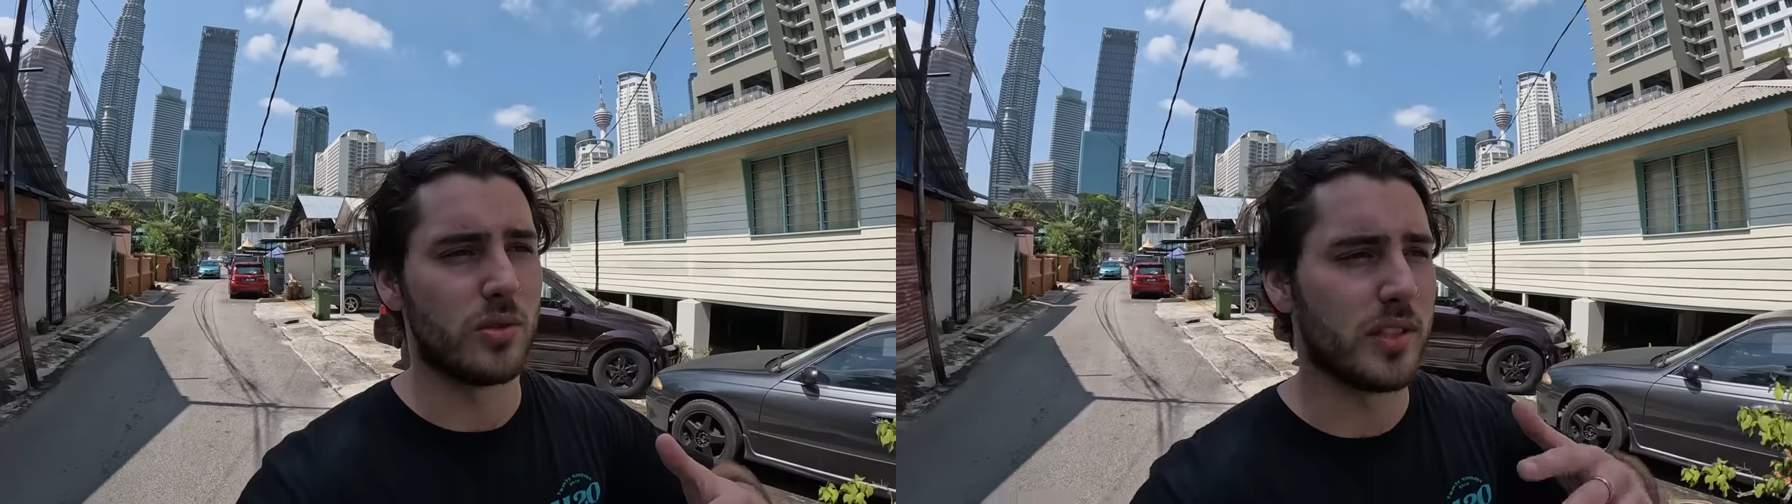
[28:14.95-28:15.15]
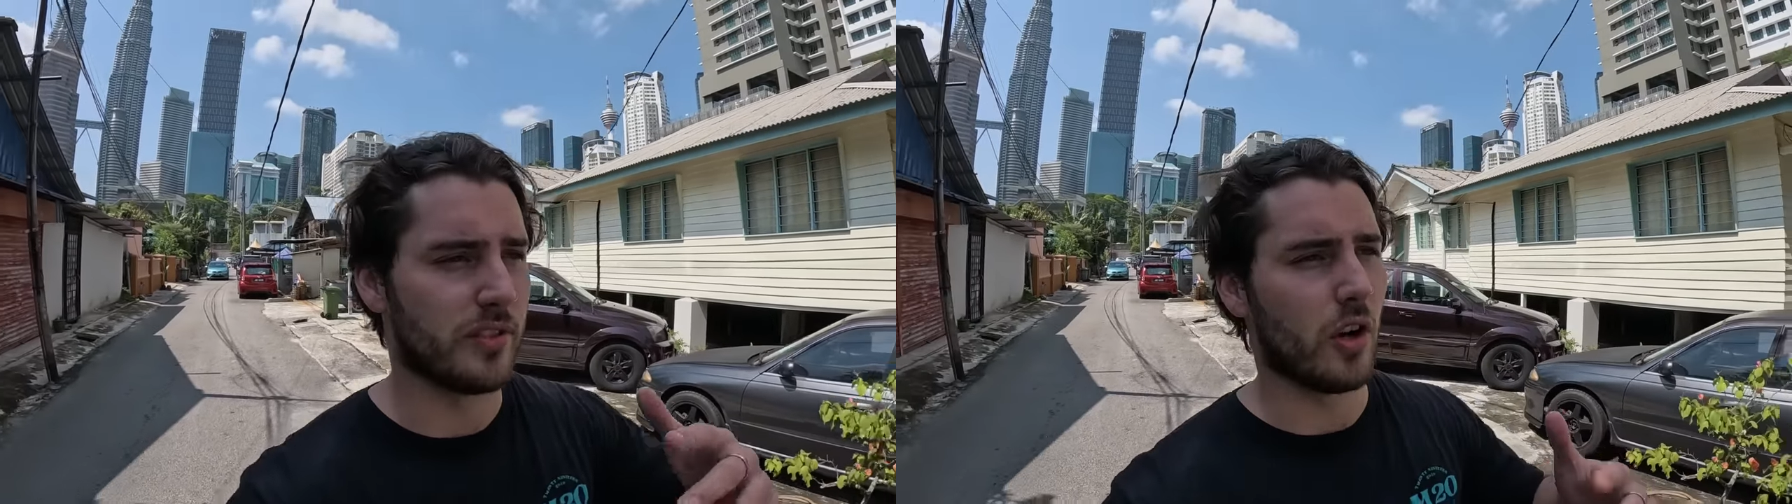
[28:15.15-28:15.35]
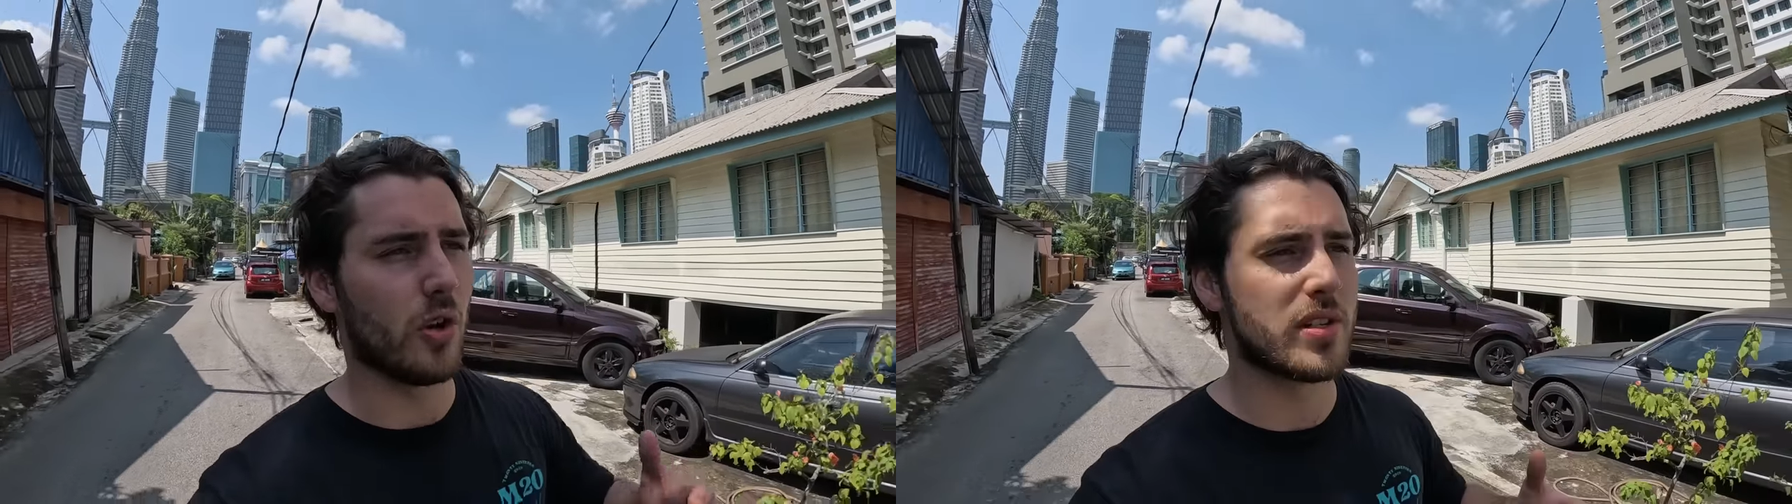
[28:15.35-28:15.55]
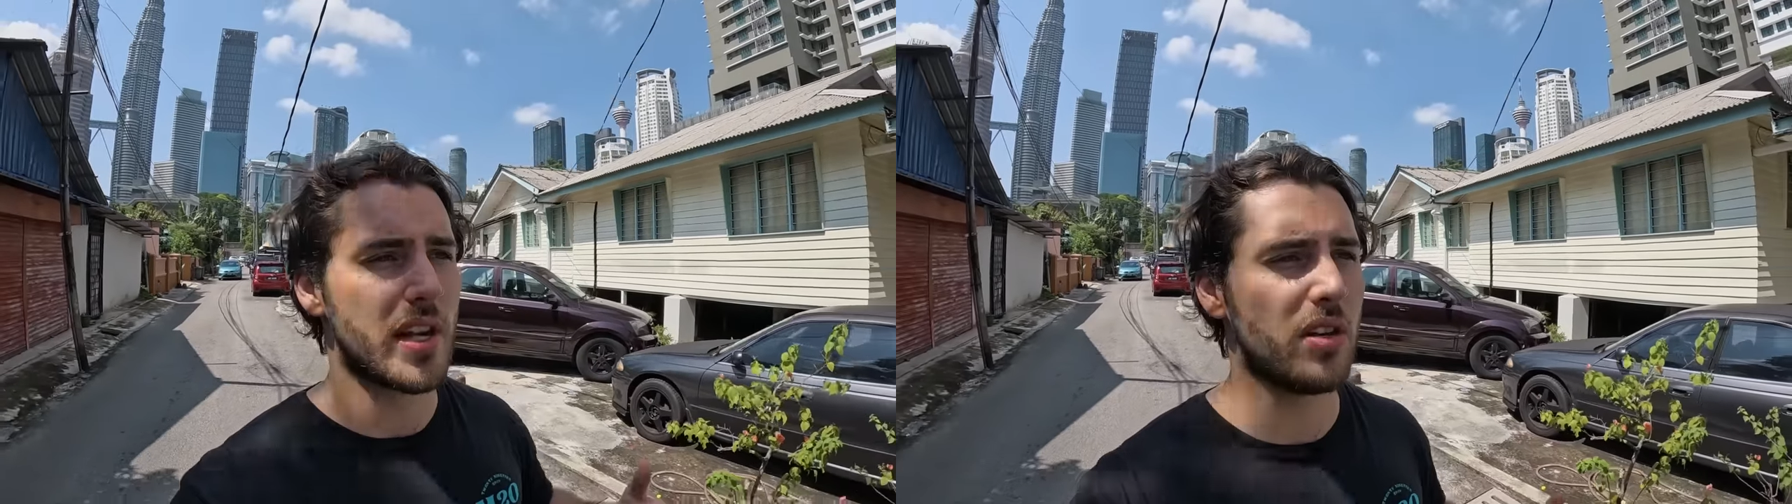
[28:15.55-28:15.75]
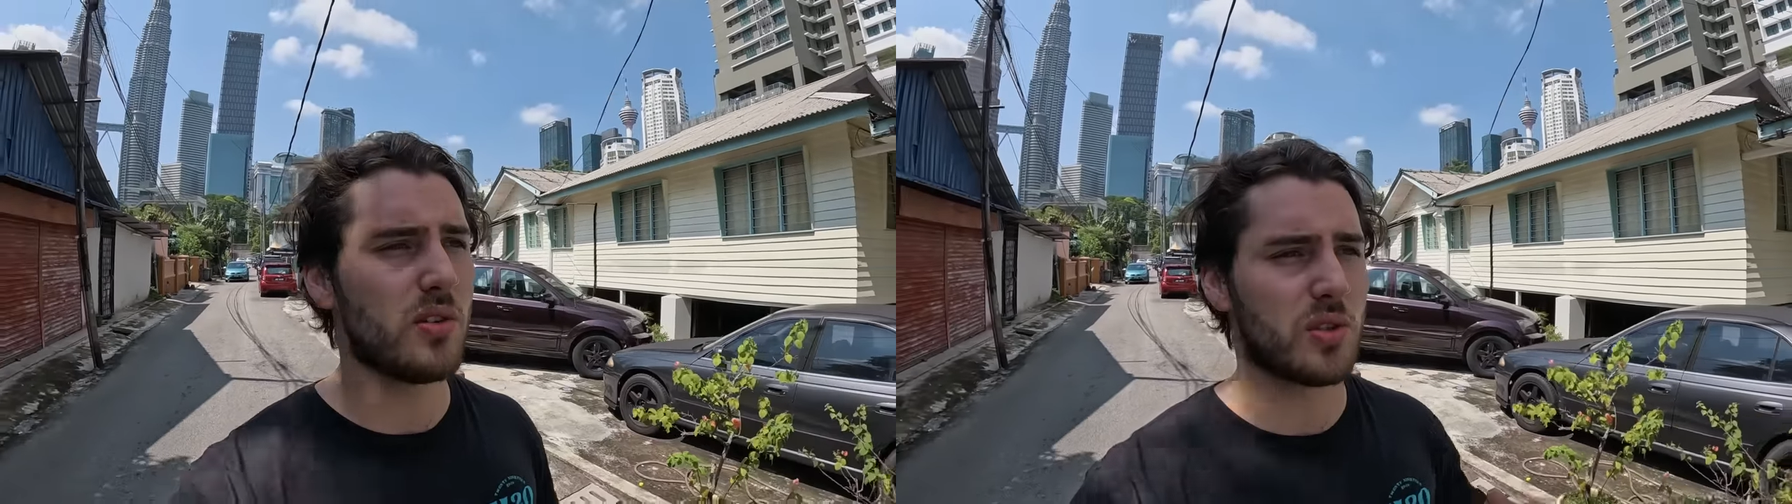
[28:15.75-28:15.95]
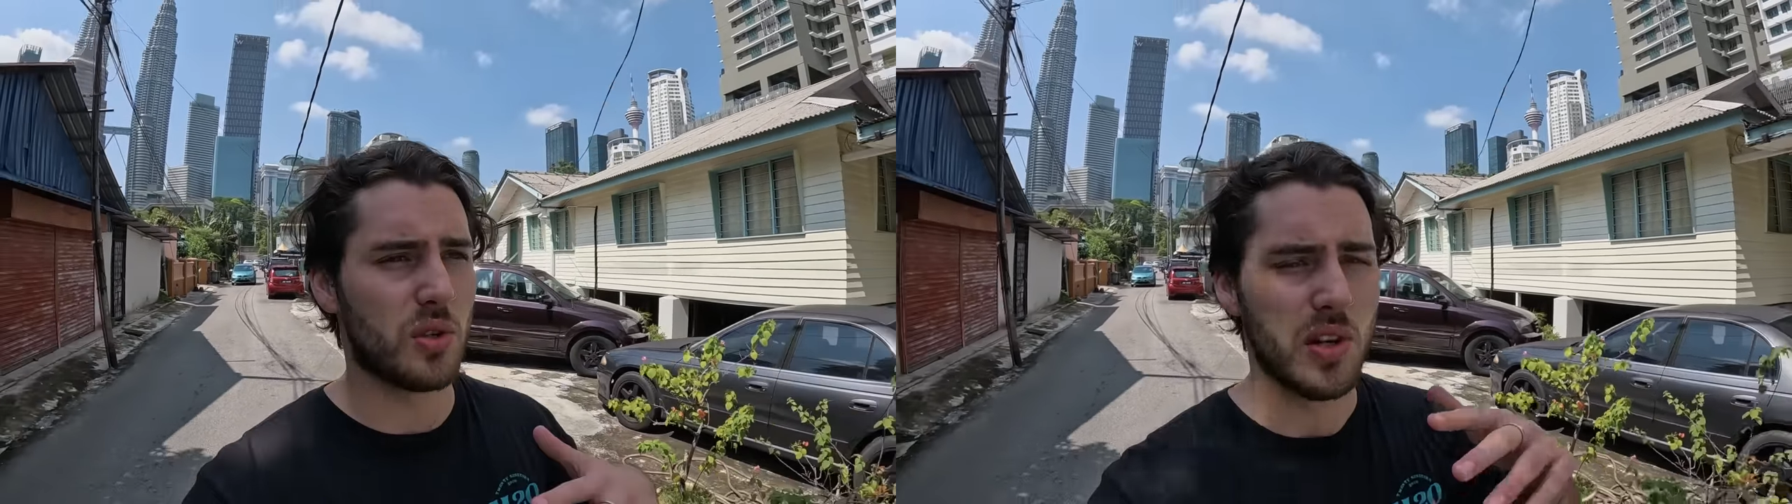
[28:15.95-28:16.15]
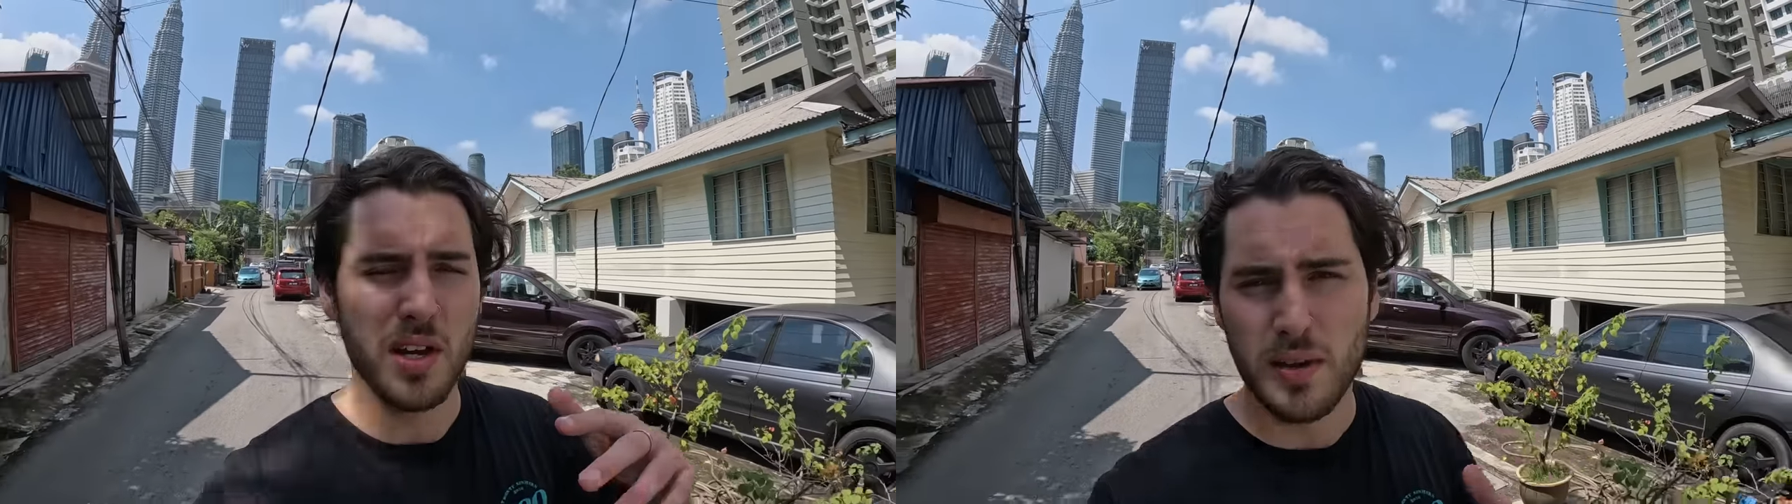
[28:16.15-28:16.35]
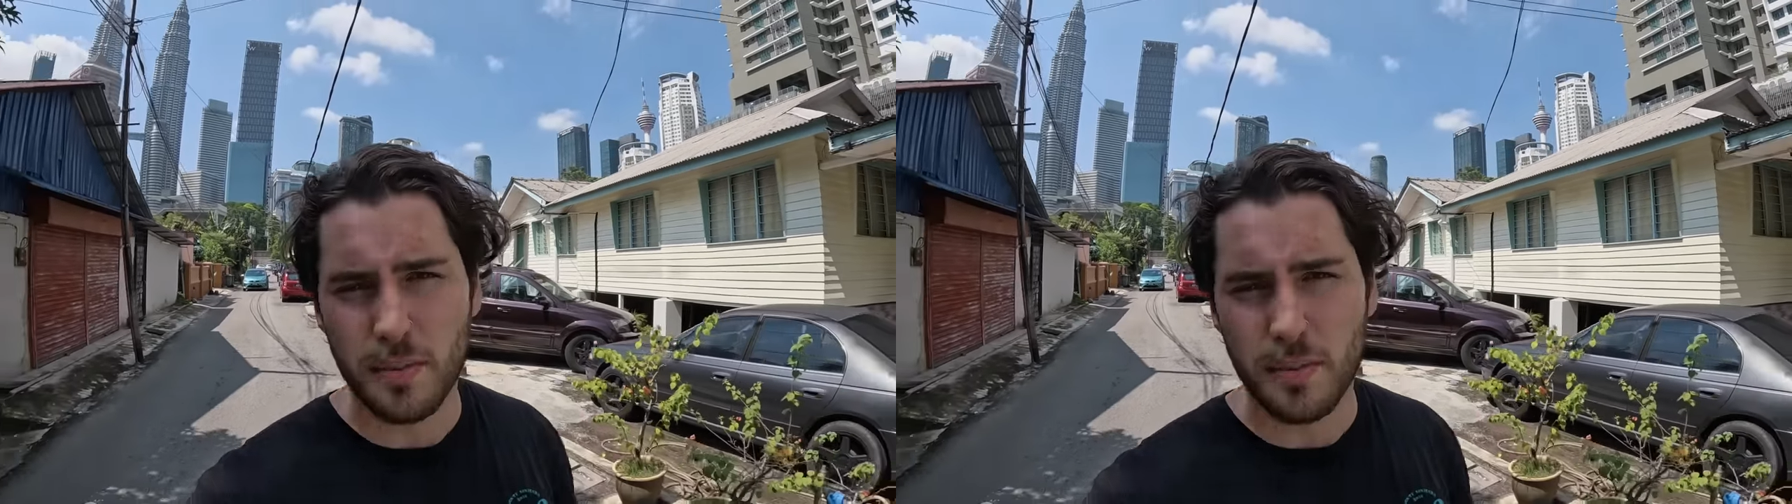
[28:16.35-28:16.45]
or different hotels or